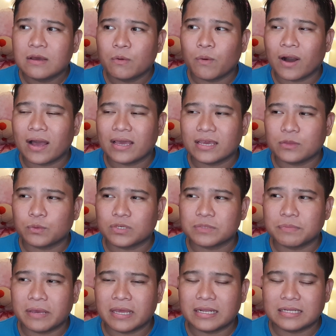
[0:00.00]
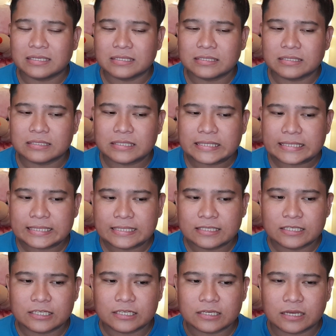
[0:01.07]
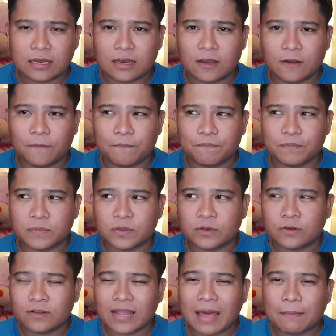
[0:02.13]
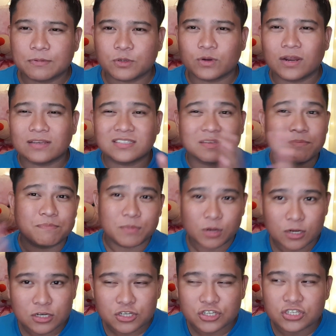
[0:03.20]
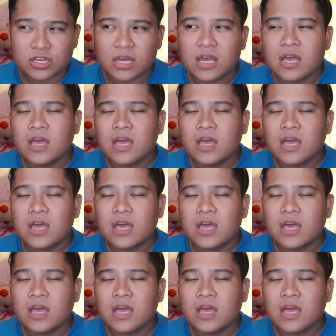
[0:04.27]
why it was been collapsed or like submerged.